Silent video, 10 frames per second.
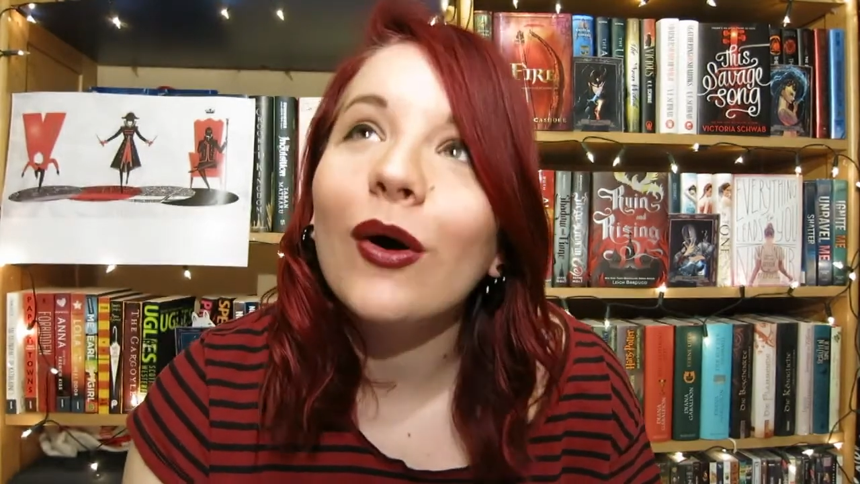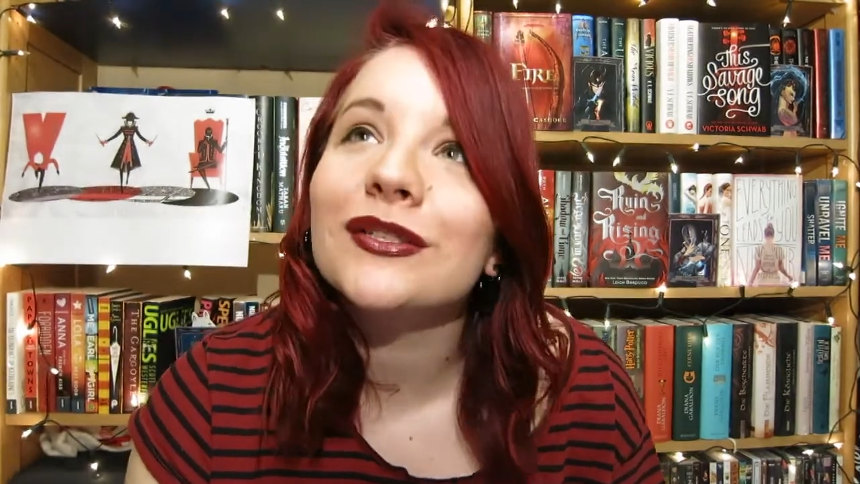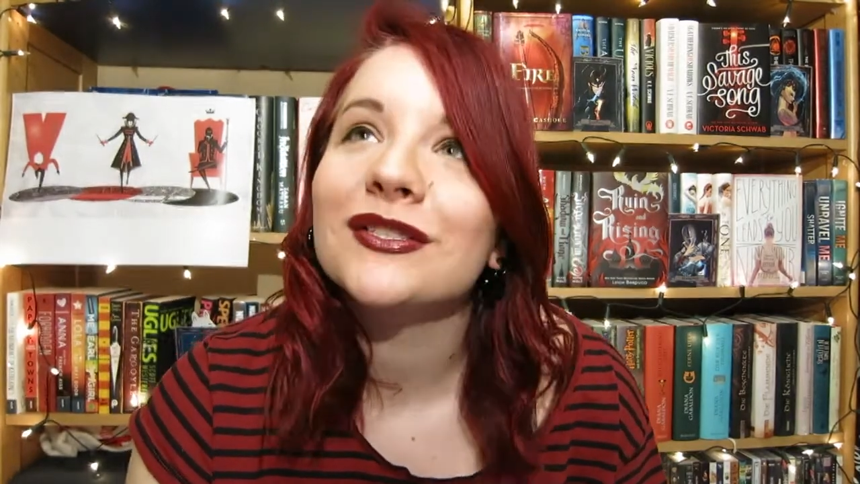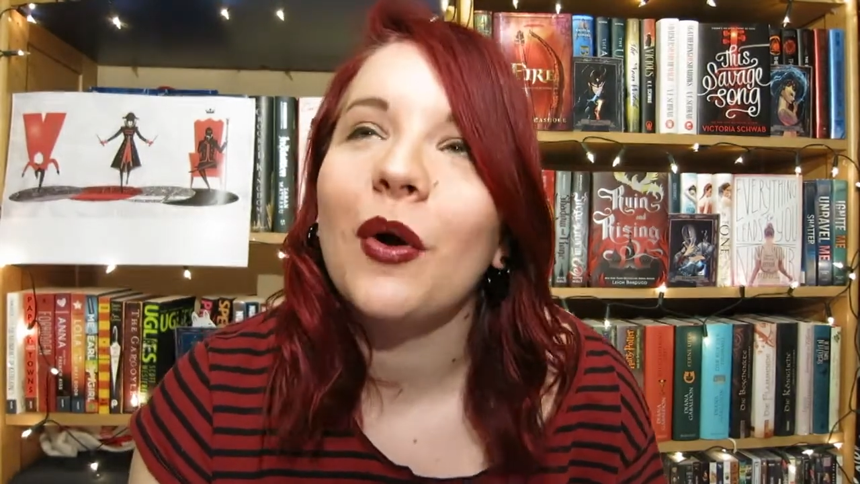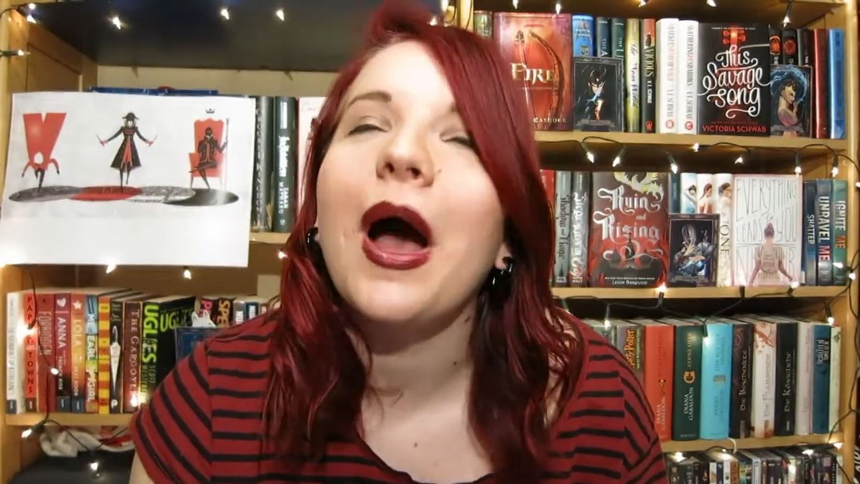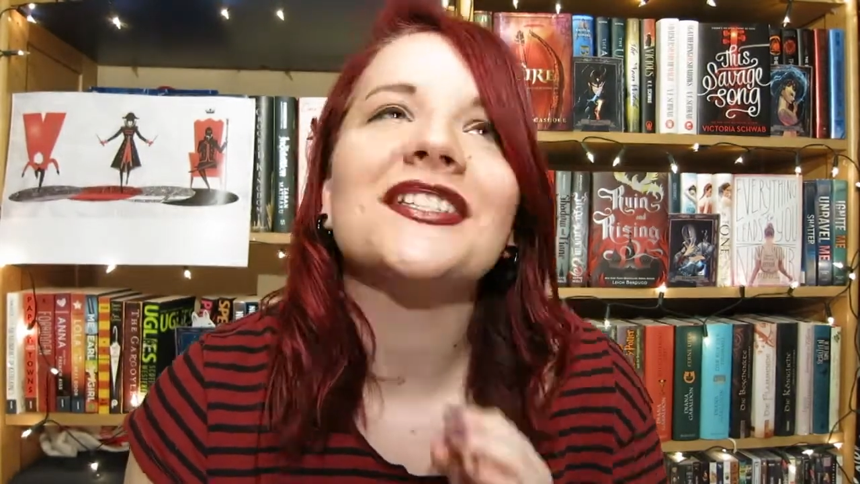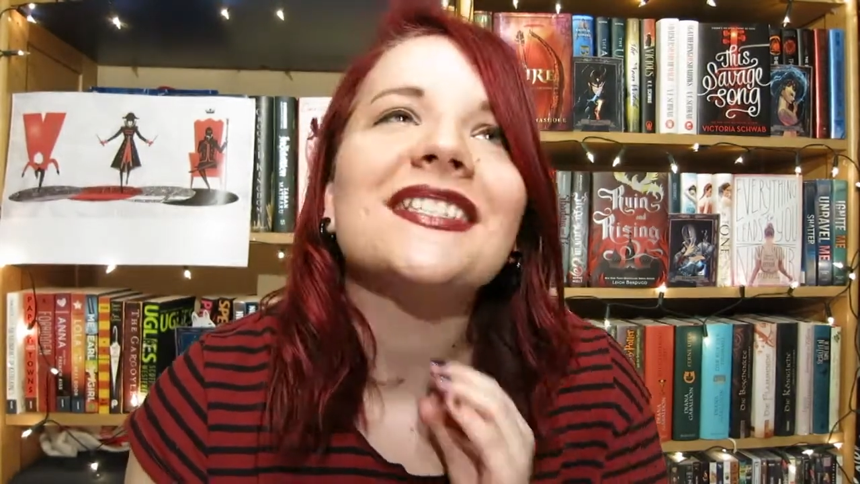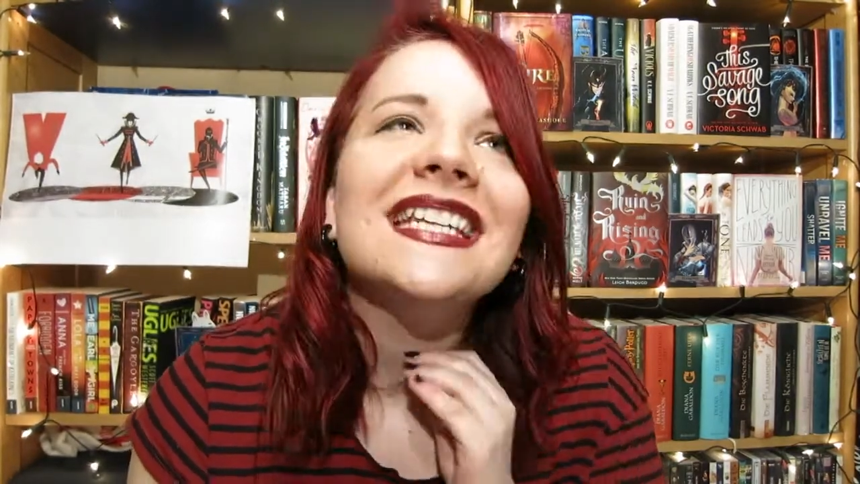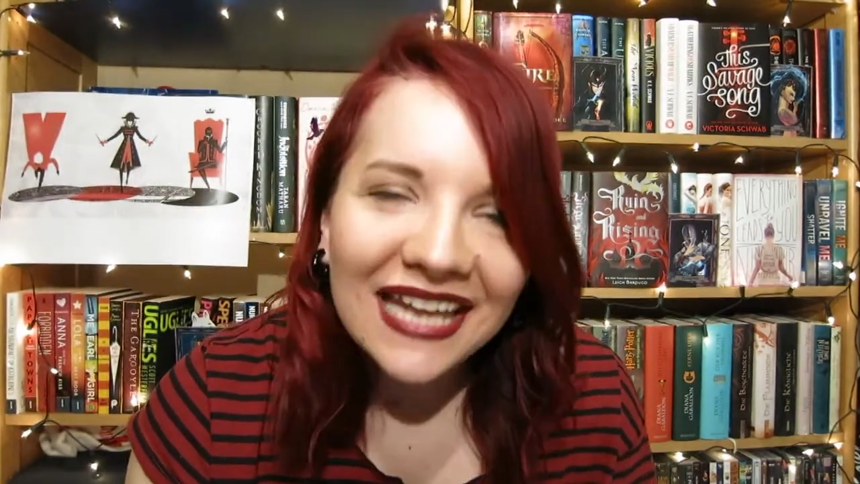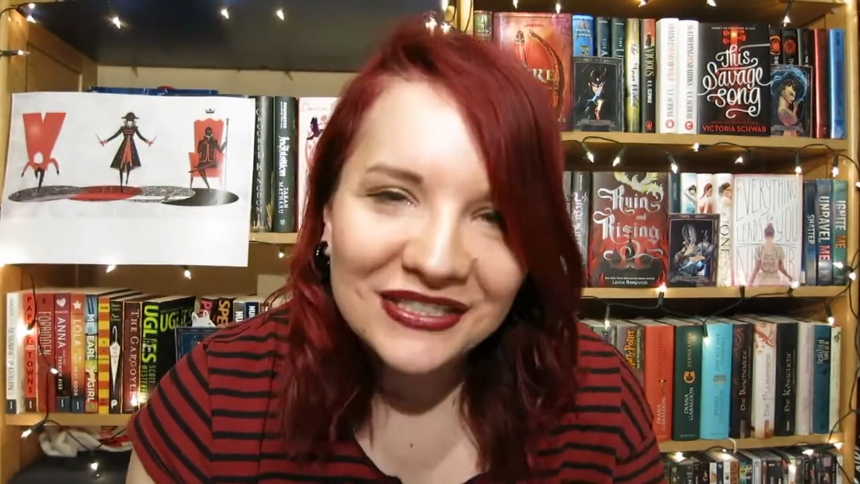also
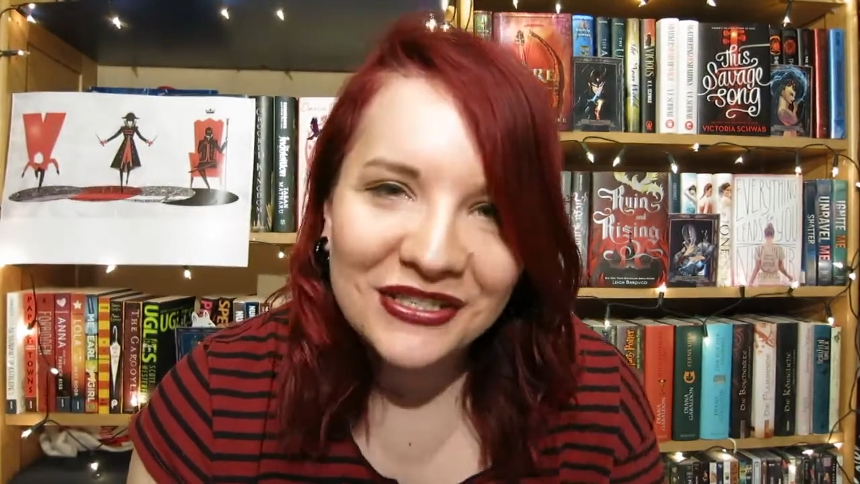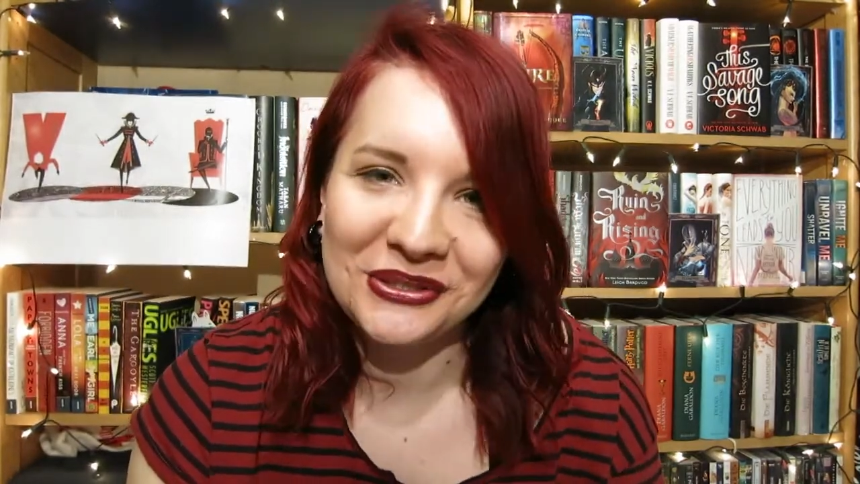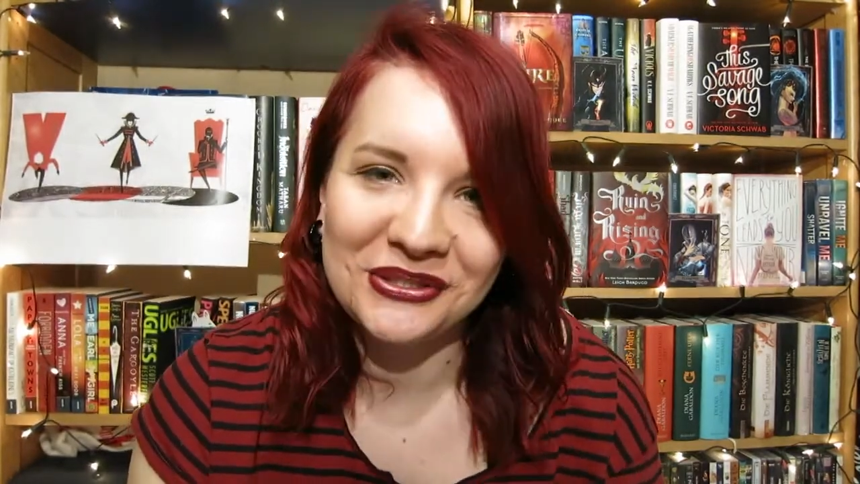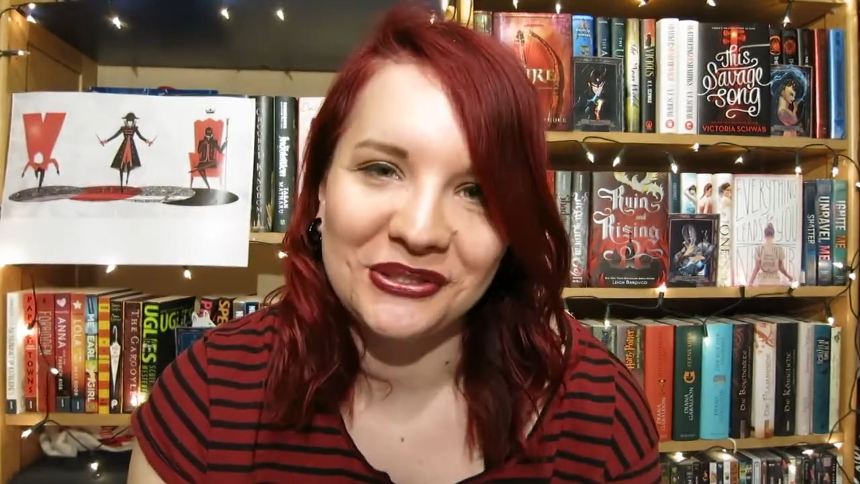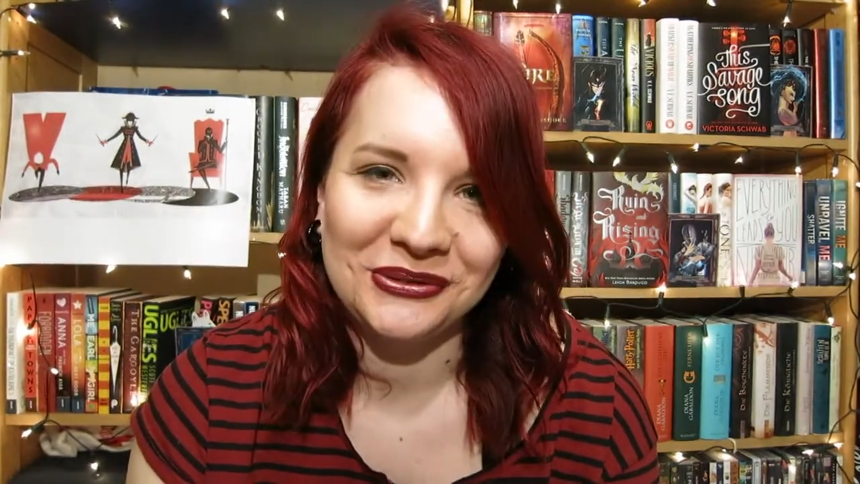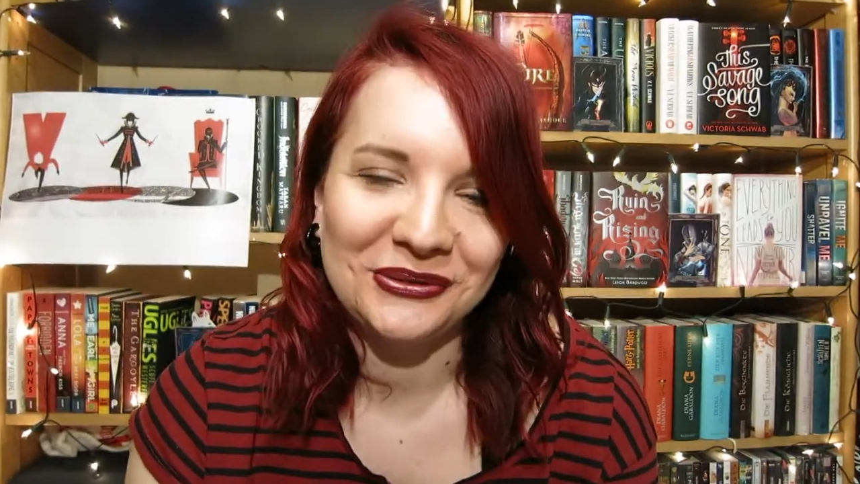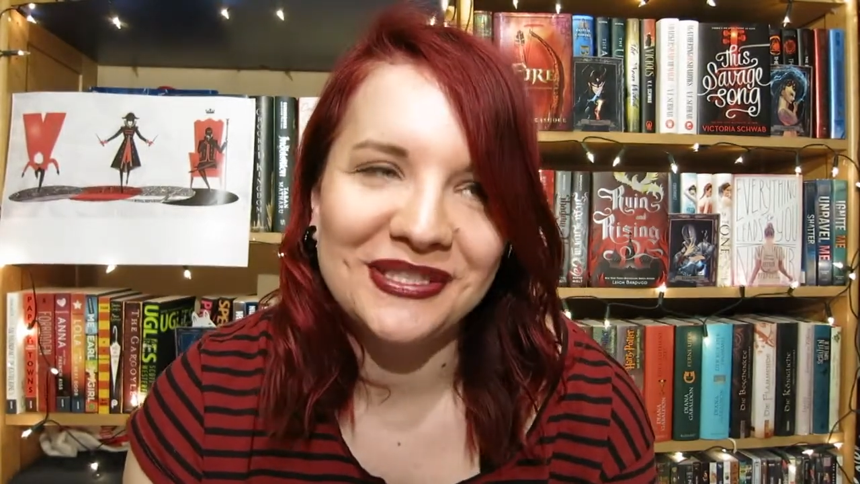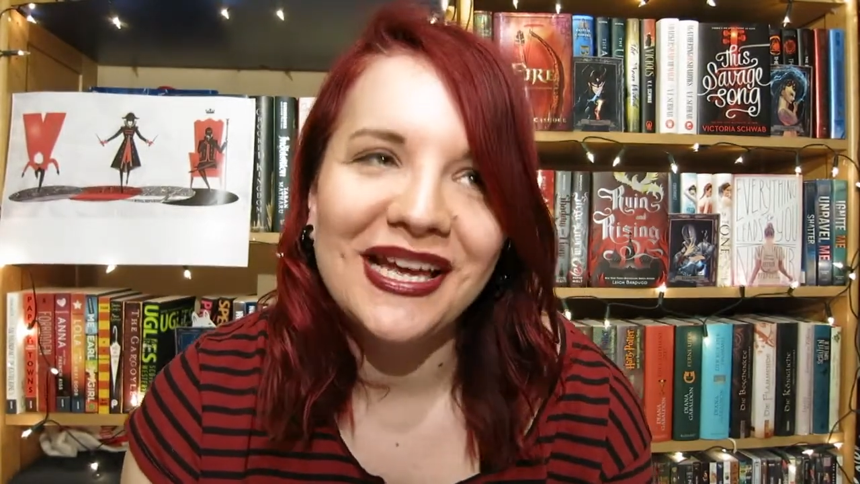just had to choose